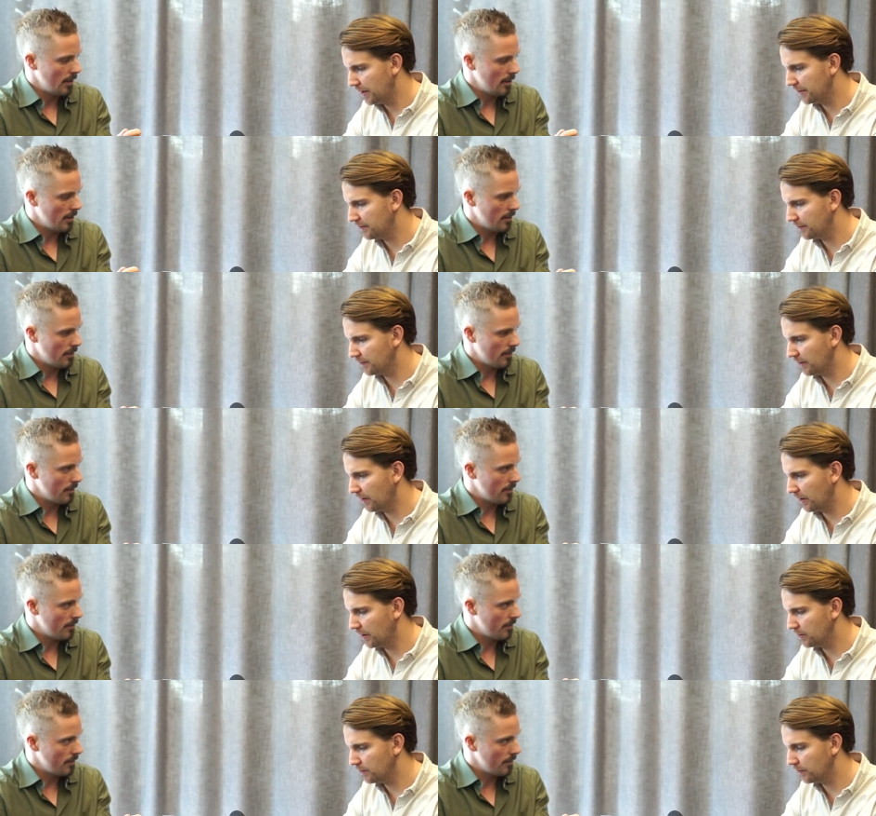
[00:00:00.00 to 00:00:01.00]
Speaker 1: And it's
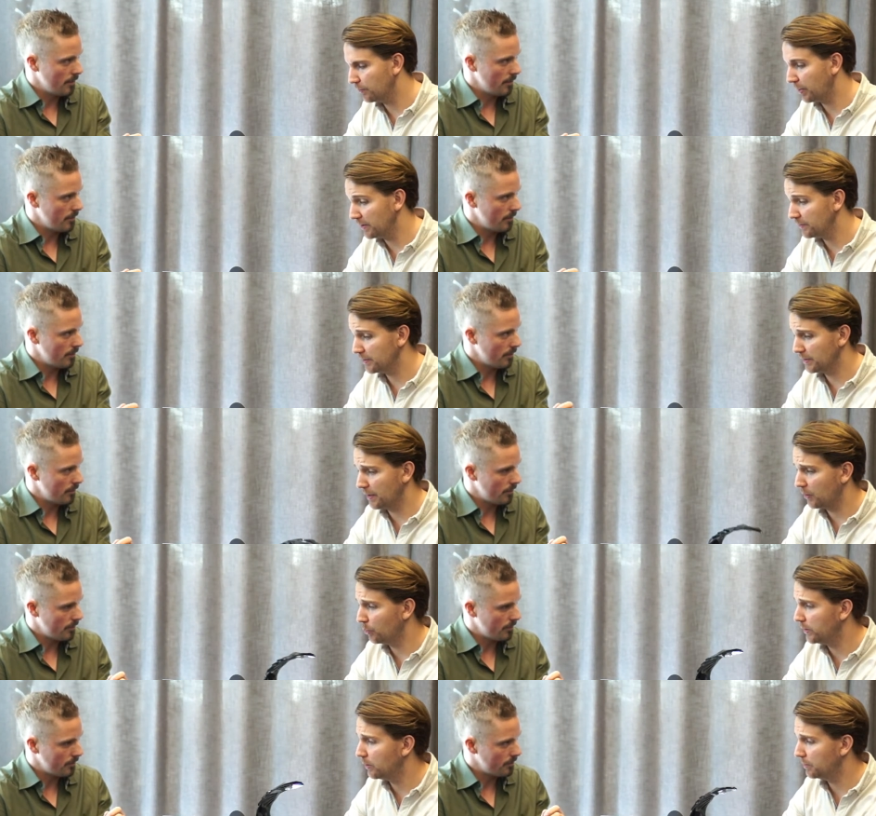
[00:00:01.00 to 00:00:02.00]
uh, so basically
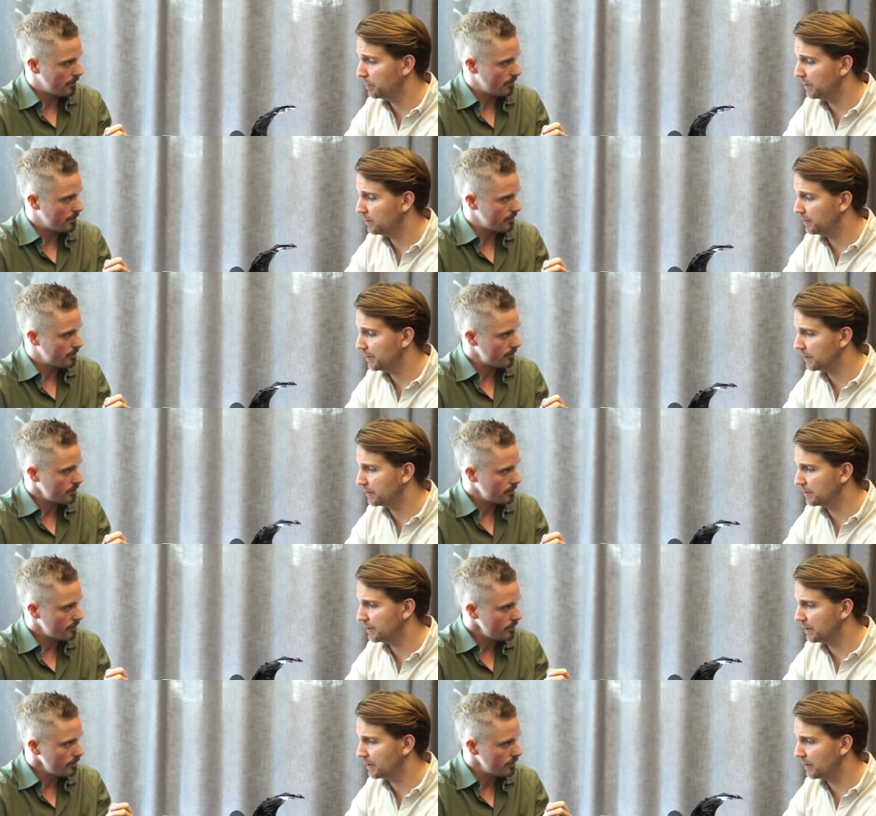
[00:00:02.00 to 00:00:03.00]
now we are
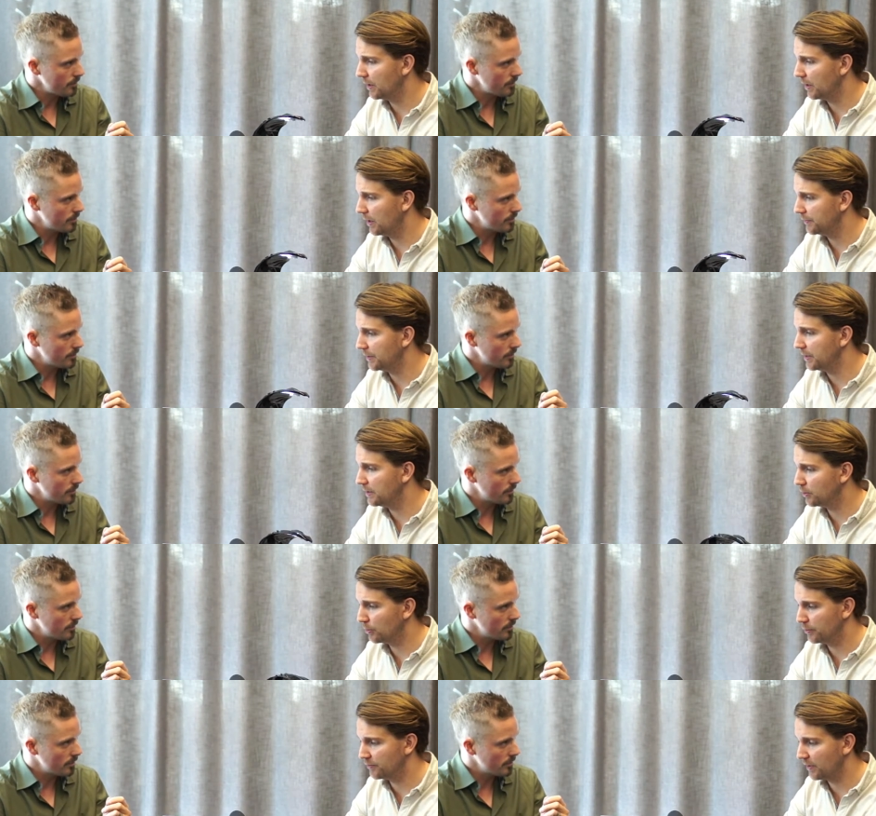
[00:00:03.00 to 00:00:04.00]
building the uh, the
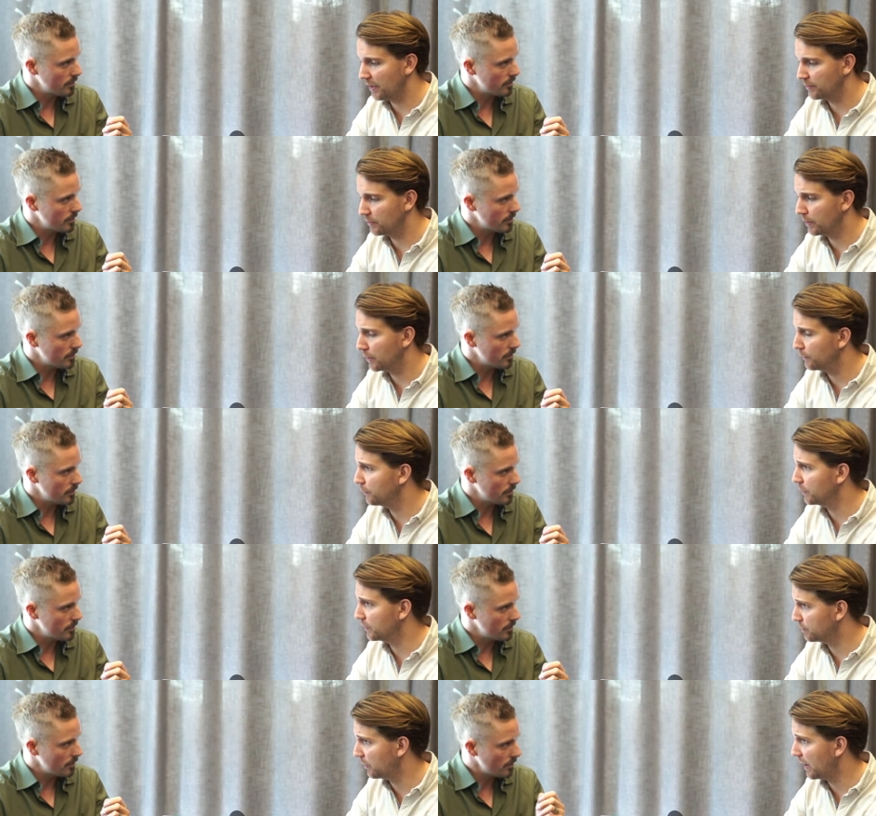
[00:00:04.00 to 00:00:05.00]
e-commerce site together for
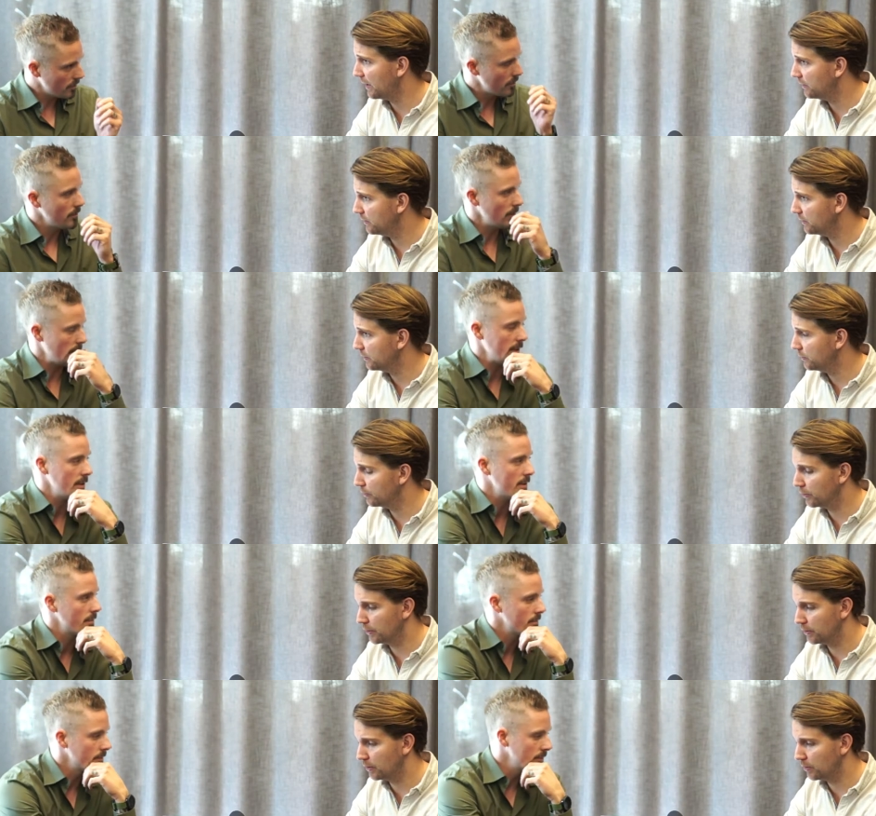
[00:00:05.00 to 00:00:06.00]
this brand. Yes. You're
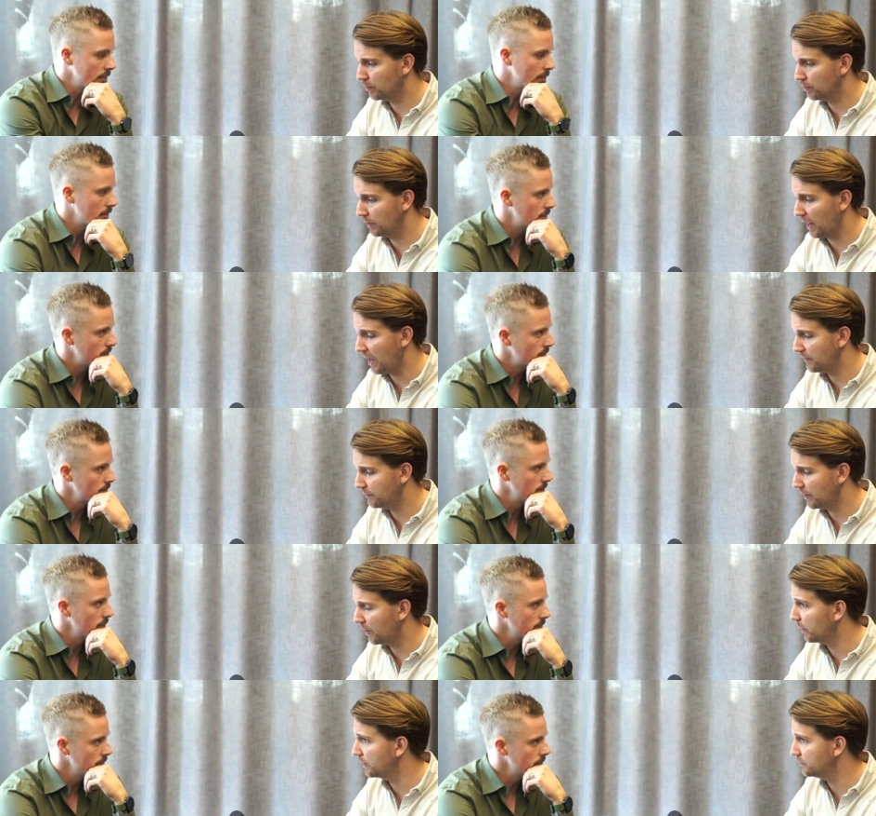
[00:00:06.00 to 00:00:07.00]
gonna go live
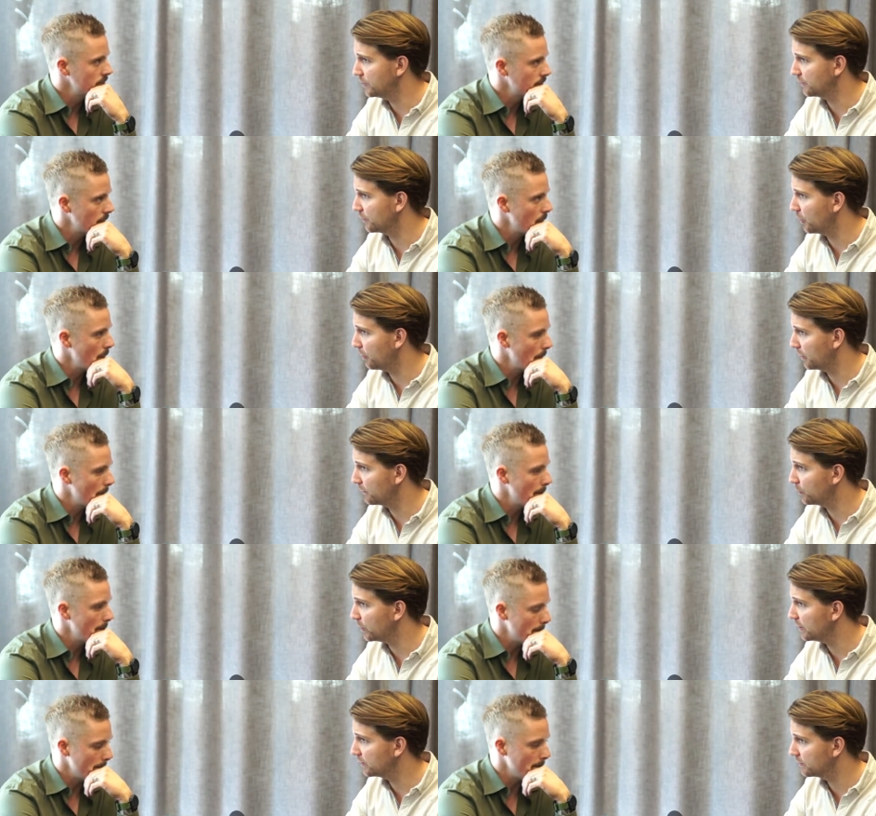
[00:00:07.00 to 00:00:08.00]
now in just a couple of
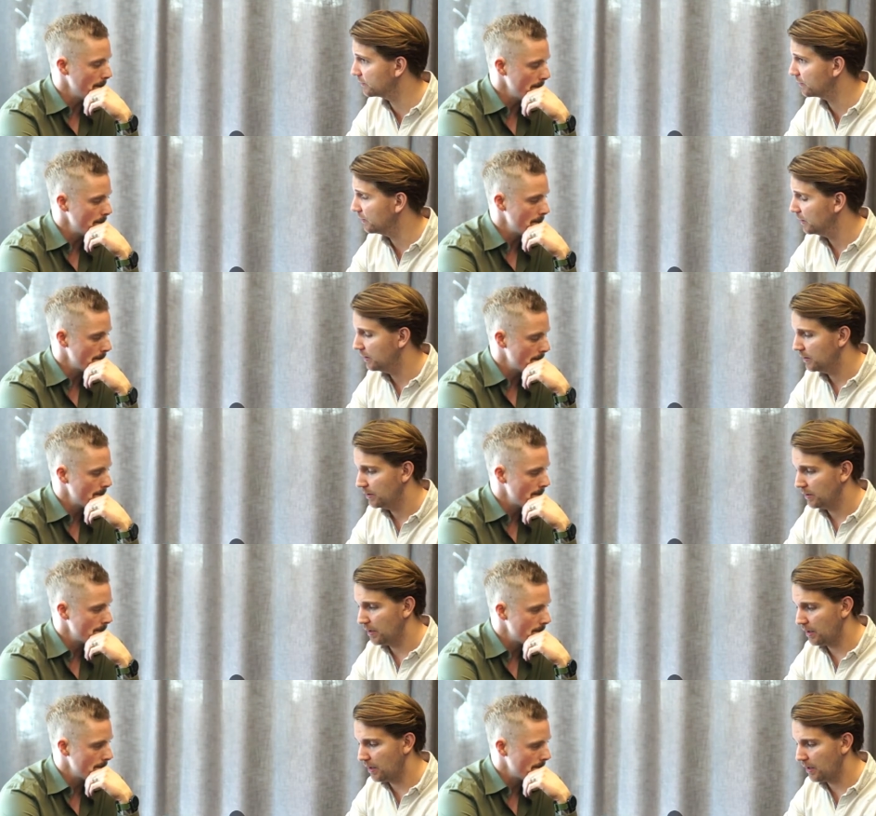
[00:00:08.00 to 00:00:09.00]
weeks. Mm -hmm.
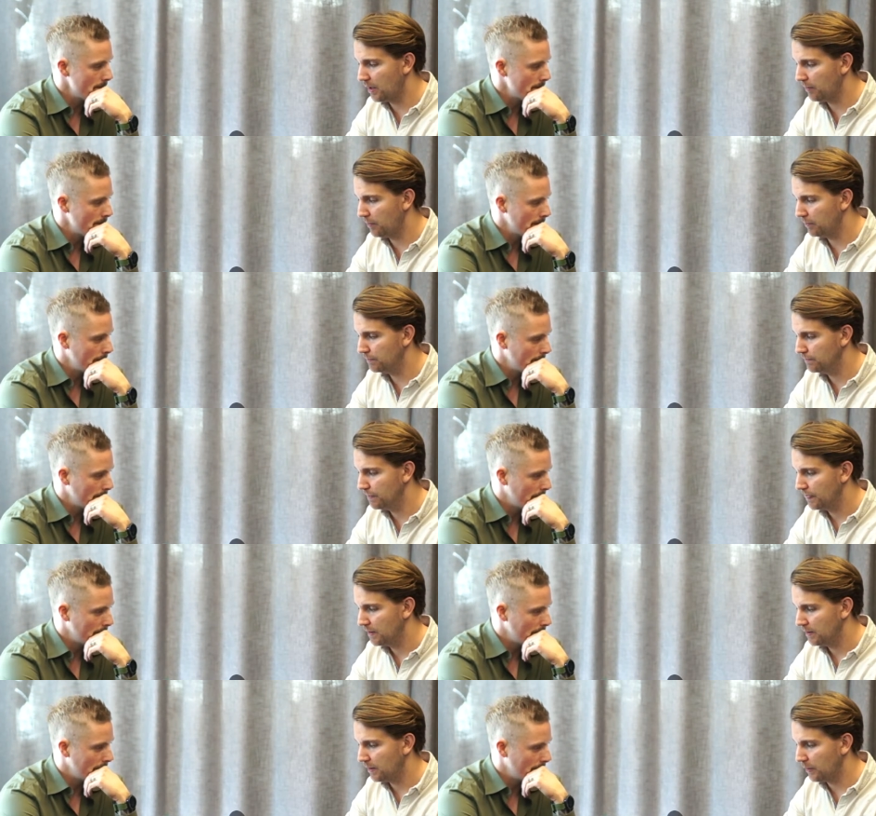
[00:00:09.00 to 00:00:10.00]
um,
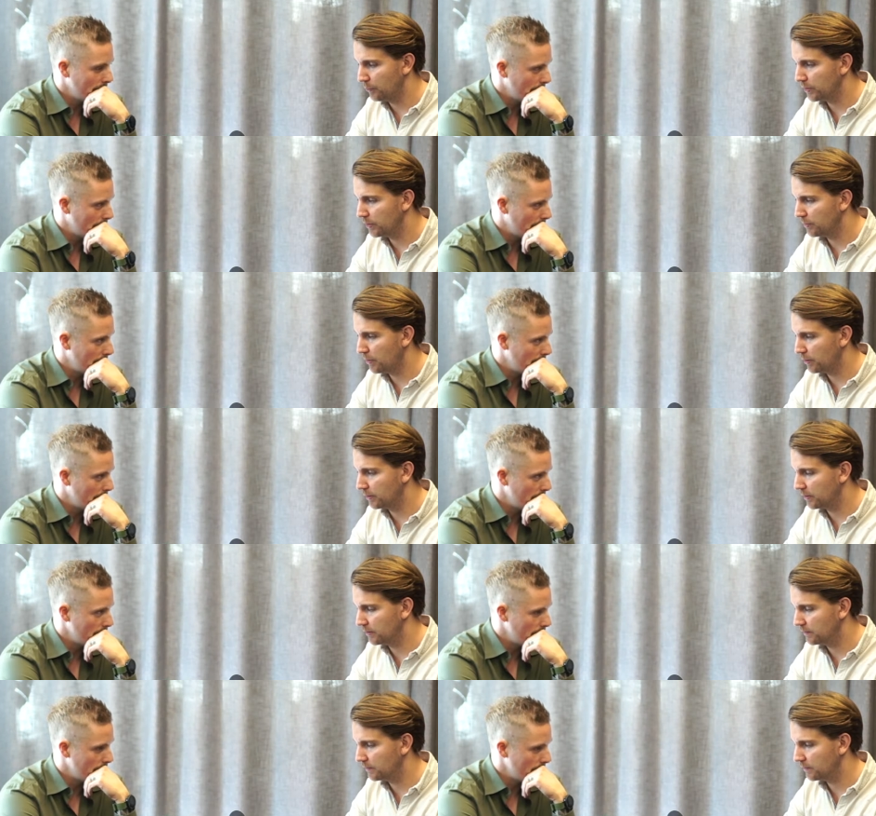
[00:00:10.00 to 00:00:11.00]
and we're going to
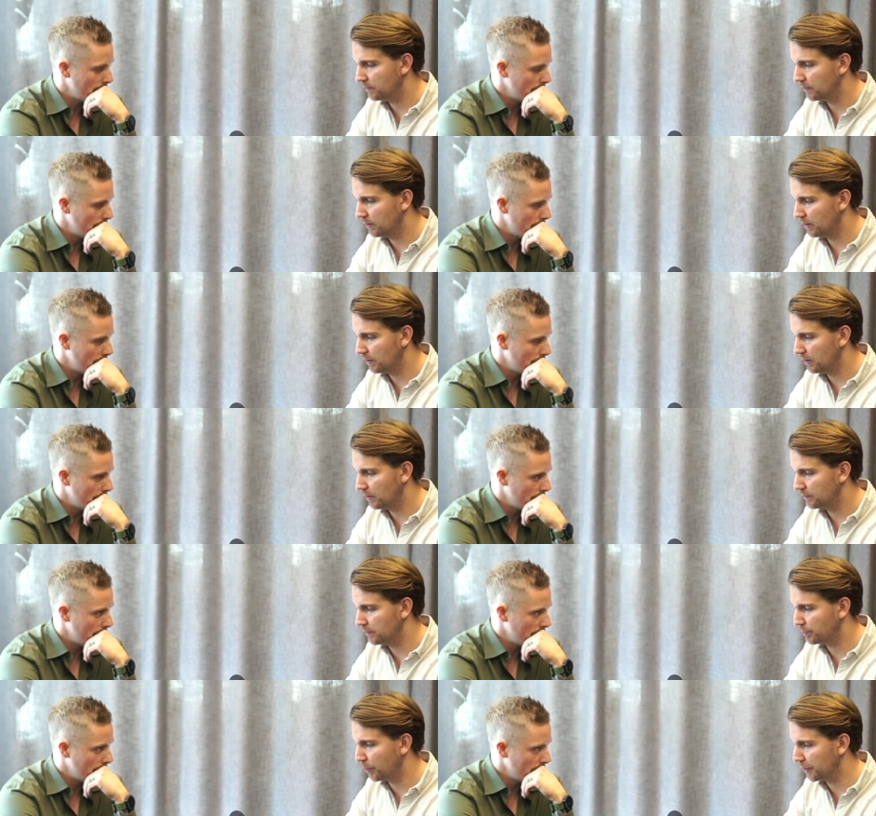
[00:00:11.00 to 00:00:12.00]
market uh,
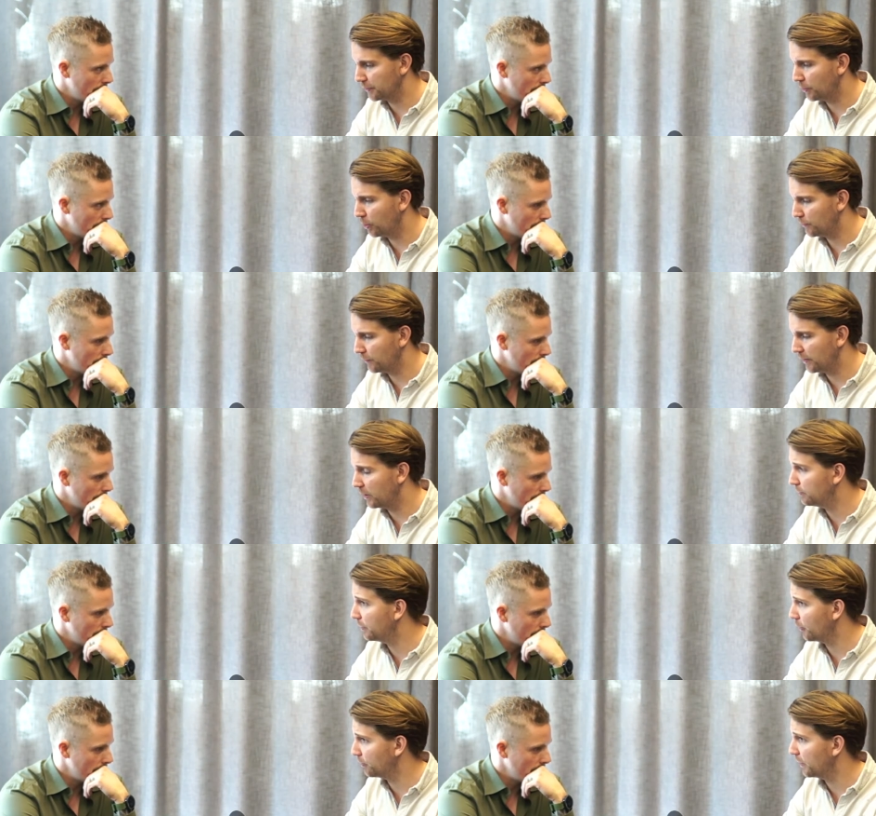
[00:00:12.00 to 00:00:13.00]
these products and hopefully help a